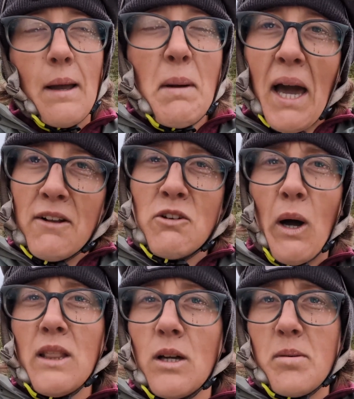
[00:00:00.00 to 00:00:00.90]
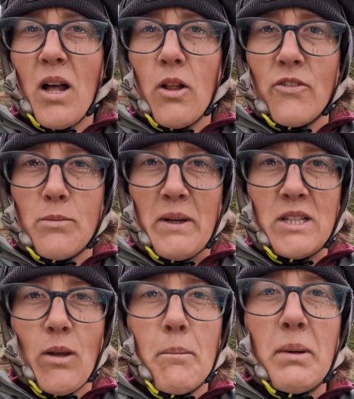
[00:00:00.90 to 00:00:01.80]
I'm kind of a little bit all over the
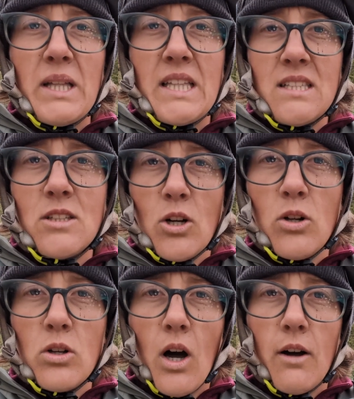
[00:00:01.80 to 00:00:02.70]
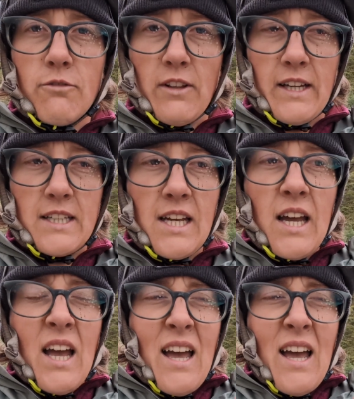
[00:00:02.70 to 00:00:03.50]
place. So I'm building this internal conflict